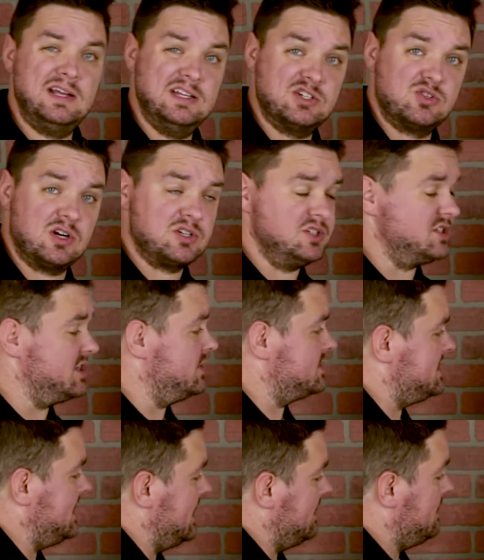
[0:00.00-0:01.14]
Instructions don't
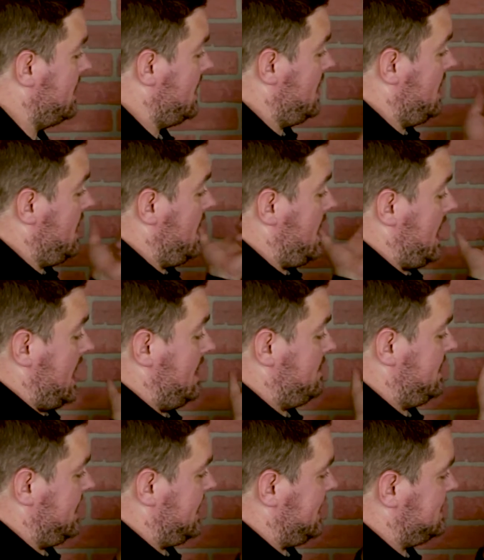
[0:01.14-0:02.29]
say. I'm
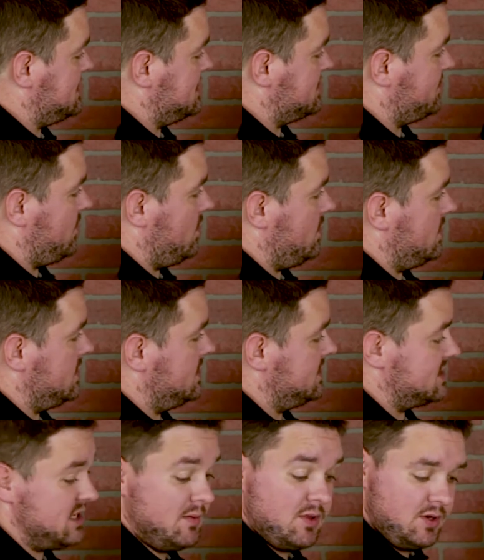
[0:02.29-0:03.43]
going to guess it's for
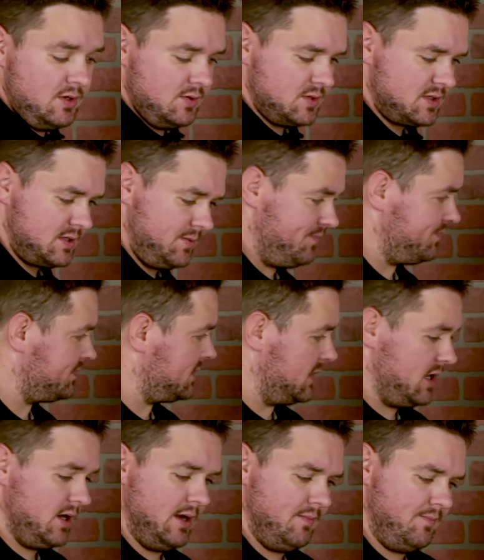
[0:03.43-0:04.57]
some other use.
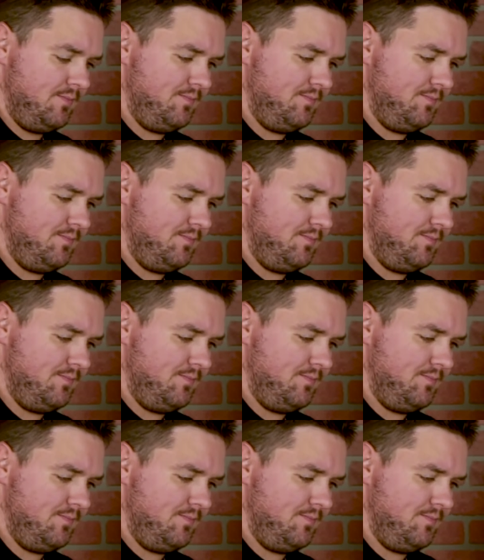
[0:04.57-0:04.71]
All right.